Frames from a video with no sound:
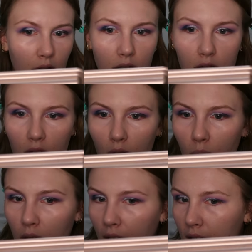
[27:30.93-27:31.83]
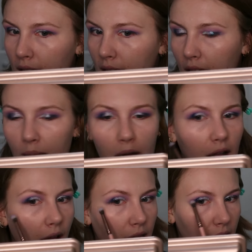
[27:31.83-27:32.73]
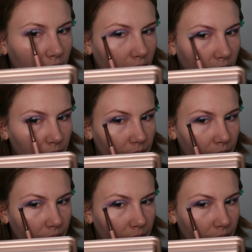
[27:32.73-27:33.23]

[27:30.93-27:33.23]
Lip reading: So we'll kind of see, but I think